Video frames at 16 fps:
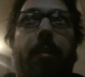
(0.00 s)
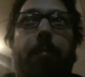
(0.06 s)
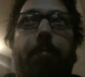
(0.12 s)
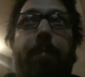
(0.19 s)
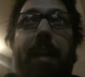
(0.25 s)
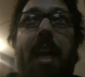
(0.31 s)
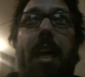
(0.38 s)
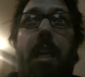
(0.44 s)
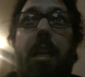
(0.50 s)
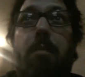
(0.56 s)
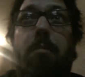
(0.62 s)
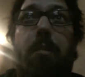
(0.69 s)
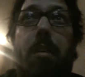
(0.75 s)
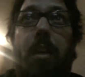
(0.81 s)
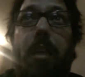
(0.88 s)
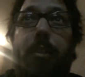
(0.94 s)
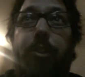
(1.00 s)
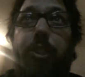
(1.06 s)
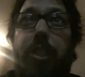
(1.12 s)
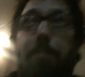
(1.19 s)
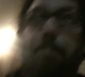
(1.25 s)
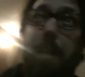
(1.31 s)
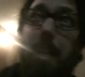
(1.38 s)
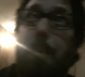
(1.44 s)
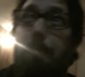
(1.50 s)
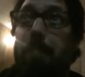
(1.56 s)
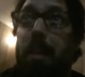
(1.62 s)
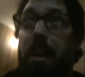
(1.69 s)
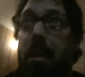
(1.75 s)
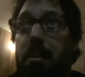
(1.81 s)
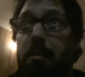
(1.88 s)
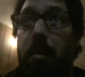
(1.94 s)
Bayley won. She beat
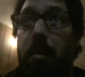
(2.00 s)
Mandy